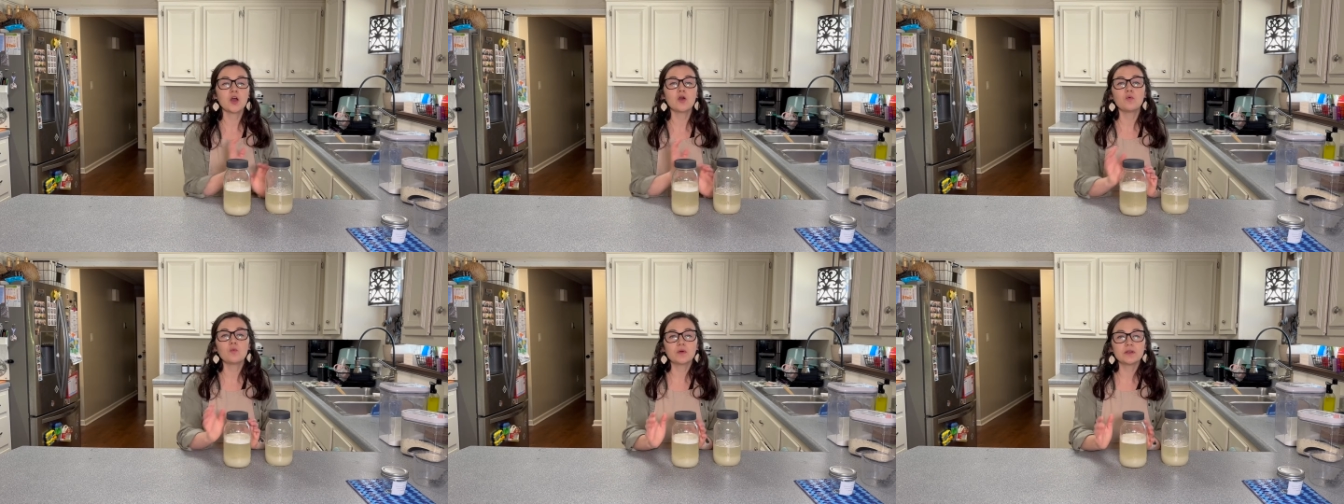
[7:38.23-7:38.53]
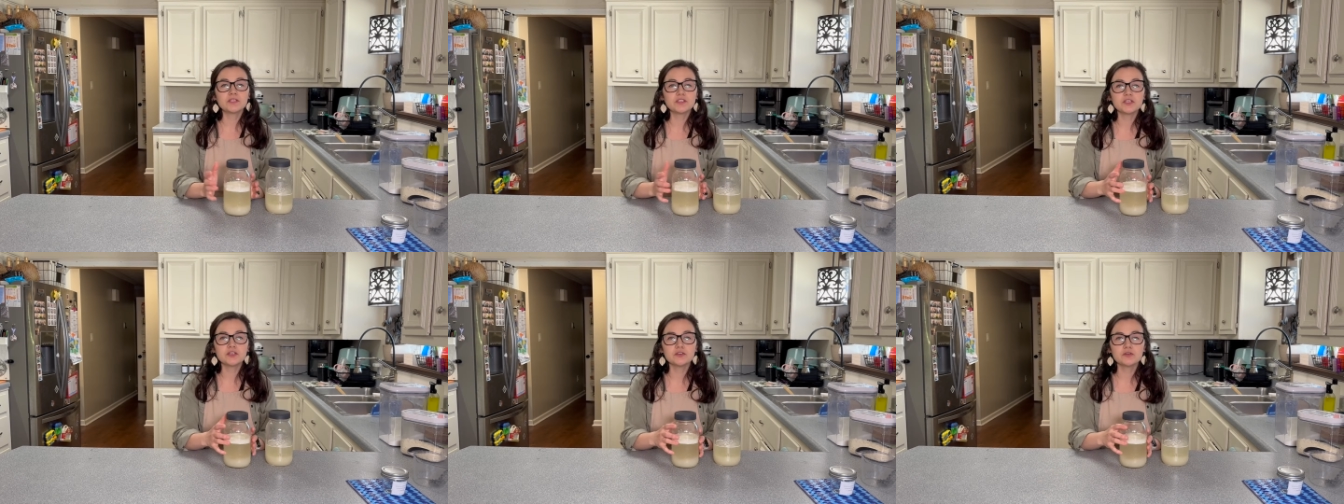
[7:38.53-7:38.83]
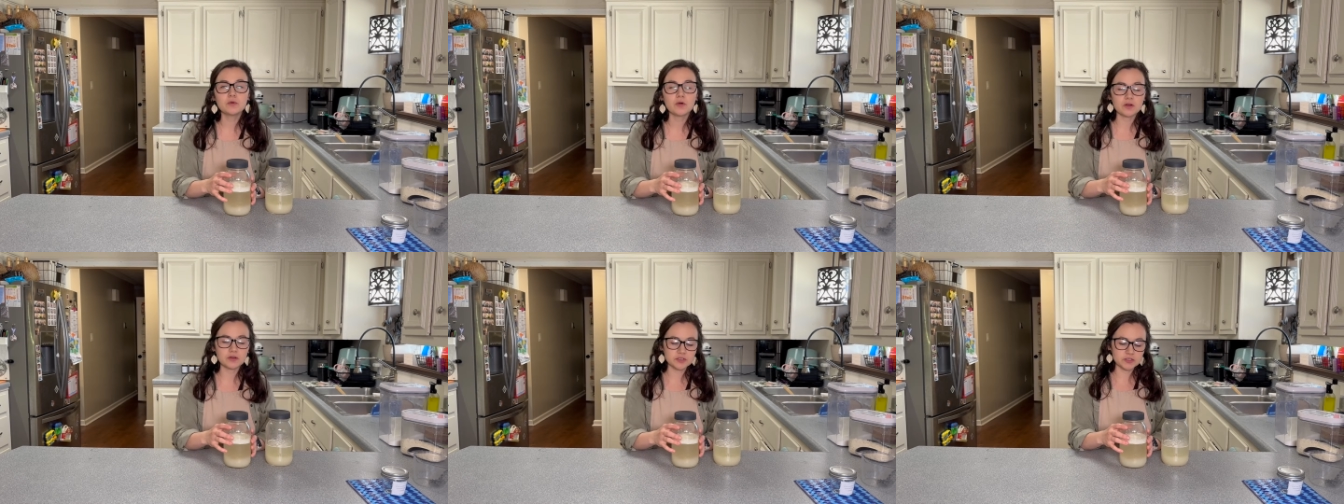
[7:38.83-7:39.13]
Once
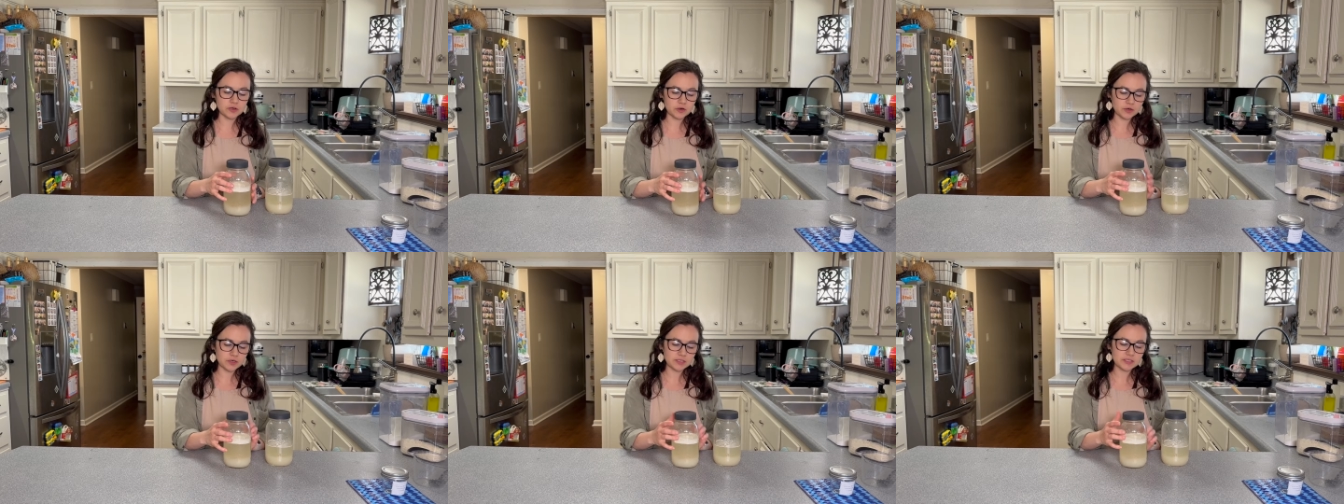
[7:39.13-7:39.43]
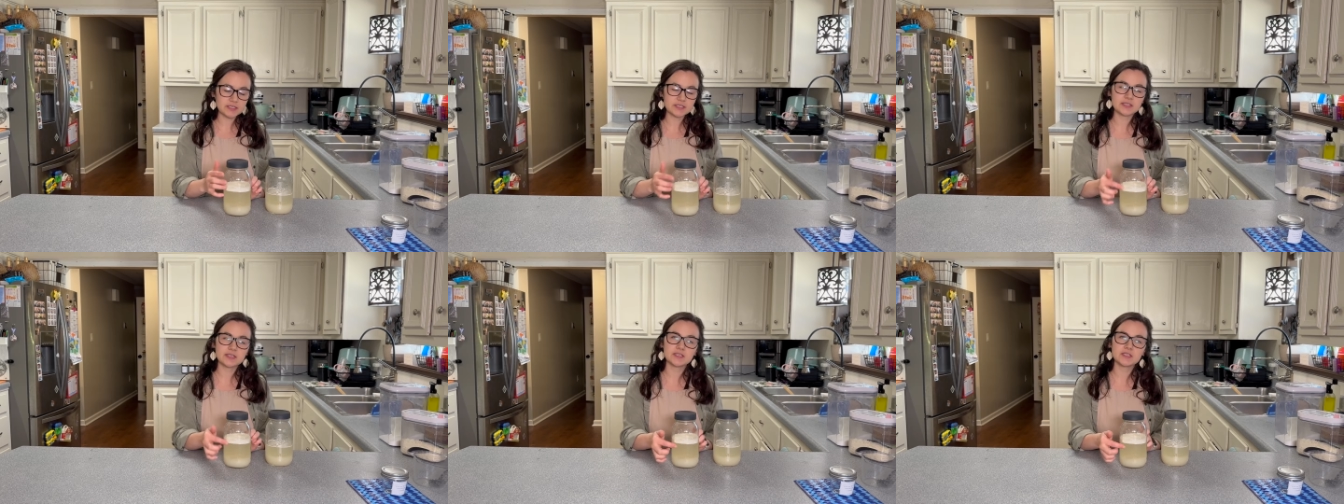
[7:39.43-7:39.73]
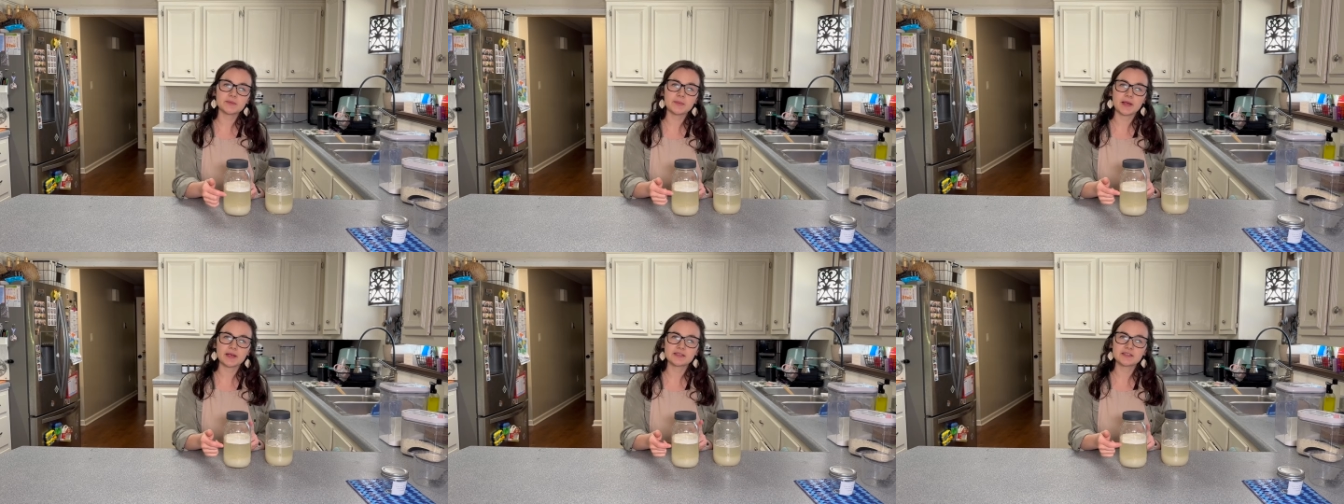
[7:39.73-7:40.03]
you are starting to see
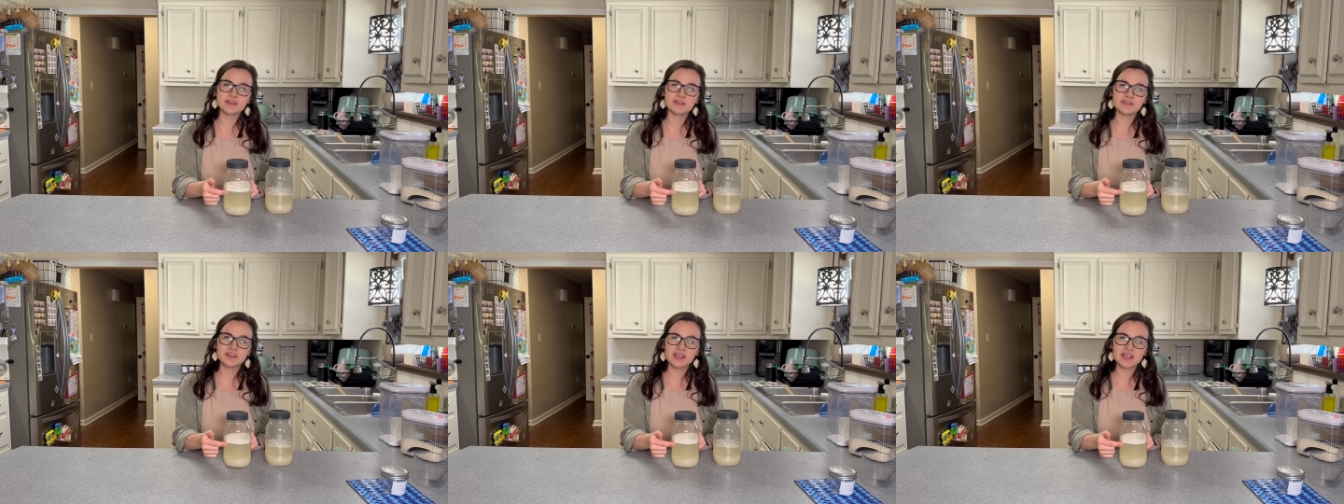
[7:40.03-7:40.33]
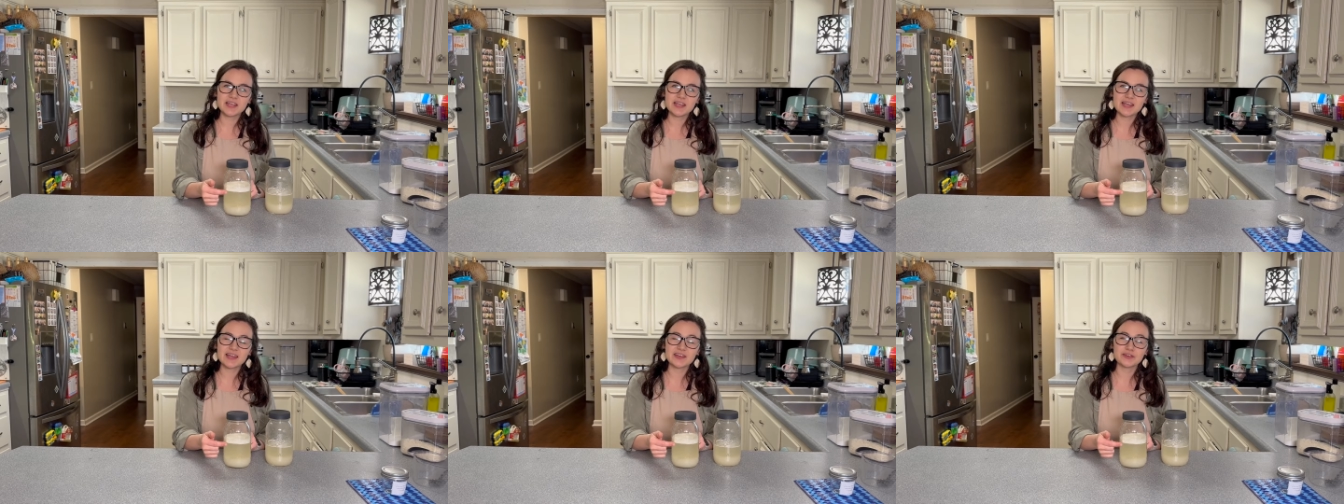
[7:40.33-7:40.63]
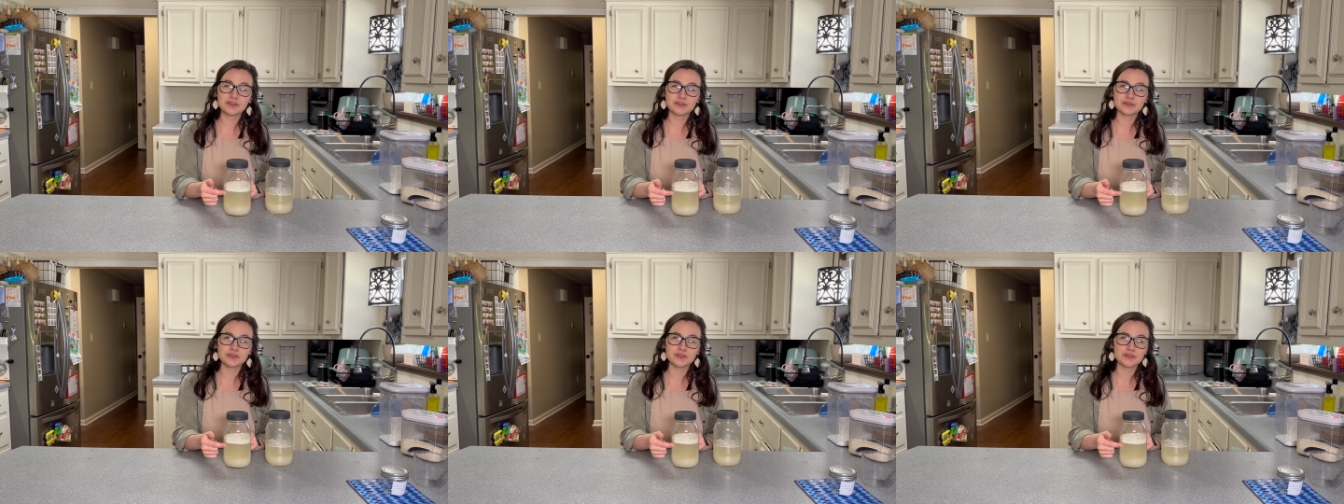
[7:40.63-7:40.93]
some activity in
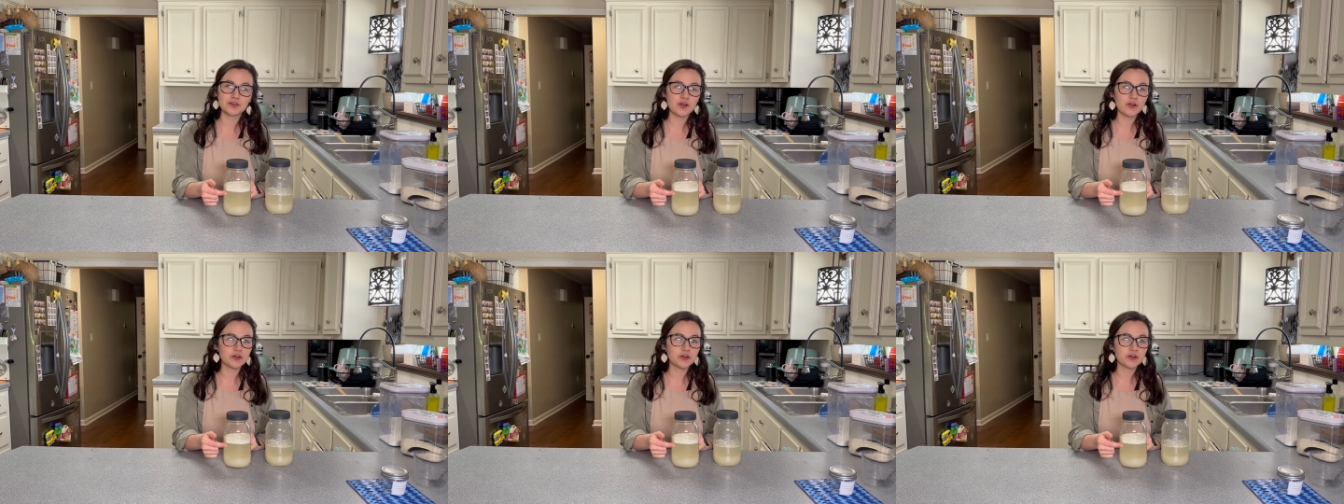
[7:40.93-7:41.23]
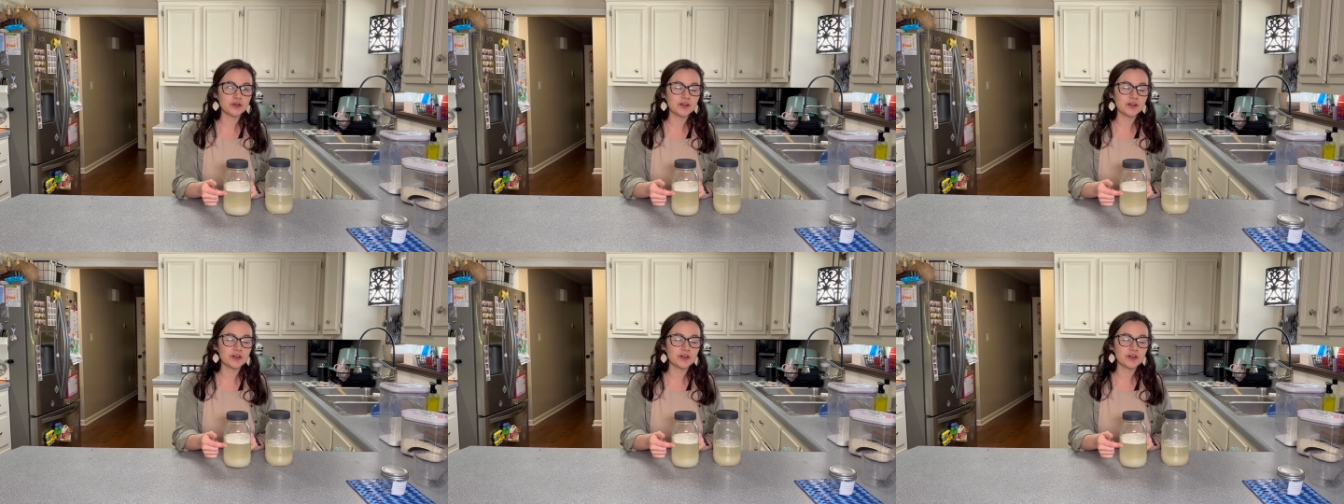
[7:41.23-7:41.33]
your starter,